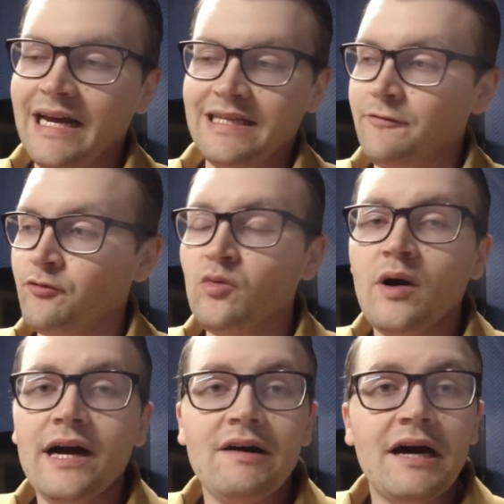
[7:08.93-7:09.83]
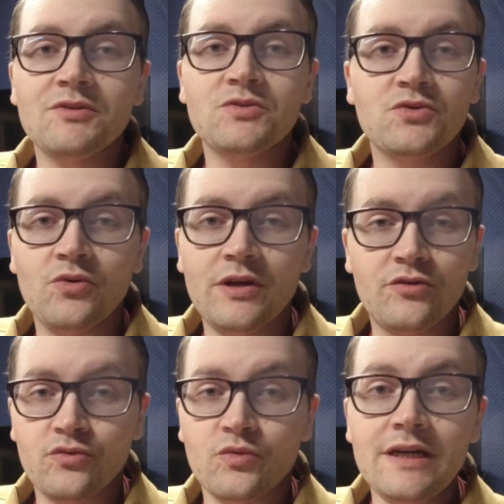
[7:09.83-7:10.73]
and that for a while I was
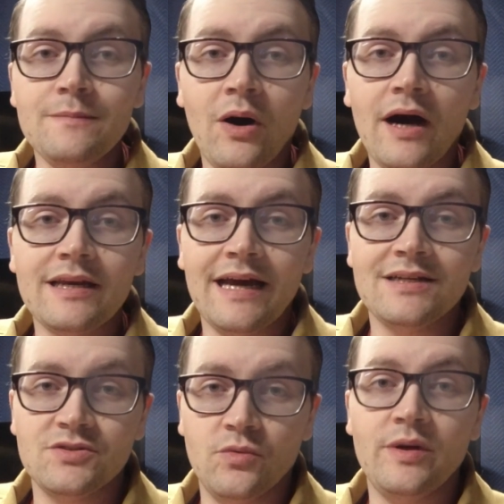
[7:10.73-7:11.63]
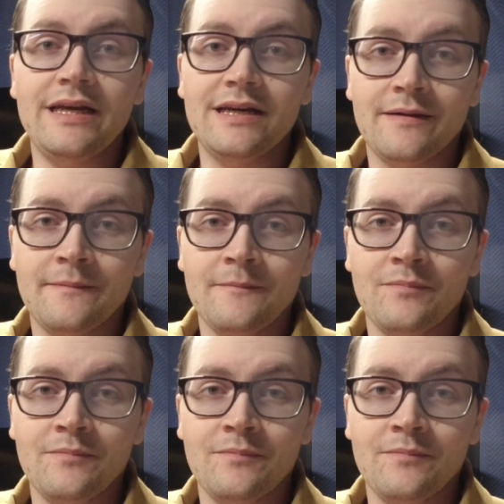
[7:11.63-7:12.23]
recording 3 podcasts a week.